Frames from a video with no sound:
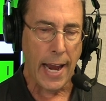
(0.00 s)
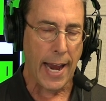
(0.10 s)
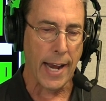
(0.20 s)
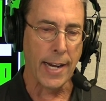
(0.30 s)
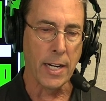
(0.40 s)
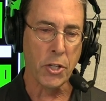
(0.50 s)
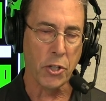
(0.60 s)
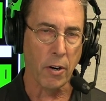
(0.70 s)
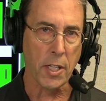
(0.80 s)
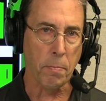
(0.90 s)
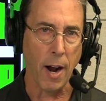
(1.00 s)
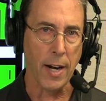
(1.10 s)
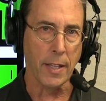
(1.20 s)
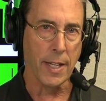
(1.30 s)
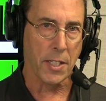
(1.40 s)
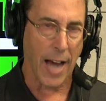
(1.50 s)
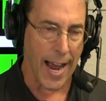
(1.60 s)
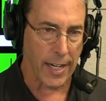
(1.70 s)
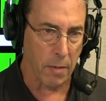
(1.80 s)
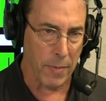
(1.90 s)
and an insurance product that's
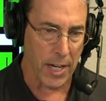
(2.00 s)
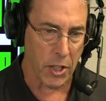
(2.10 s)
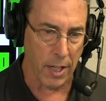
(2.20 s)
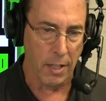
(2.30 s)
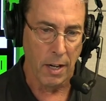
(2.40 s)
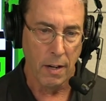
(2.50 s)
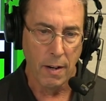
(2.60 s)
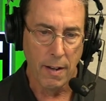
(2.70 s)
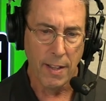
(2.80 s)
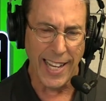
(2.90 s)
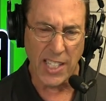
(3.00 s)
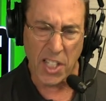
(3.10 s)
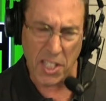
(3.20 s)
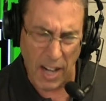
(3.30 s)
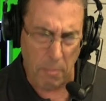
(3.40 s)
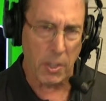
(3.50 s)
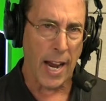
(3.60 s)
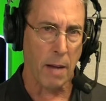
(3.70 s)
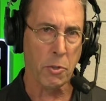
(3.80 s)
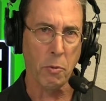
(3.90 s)
high commission that
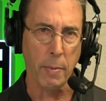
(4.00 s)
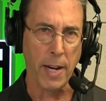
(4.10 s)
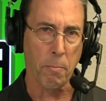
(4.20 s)
sometimes will be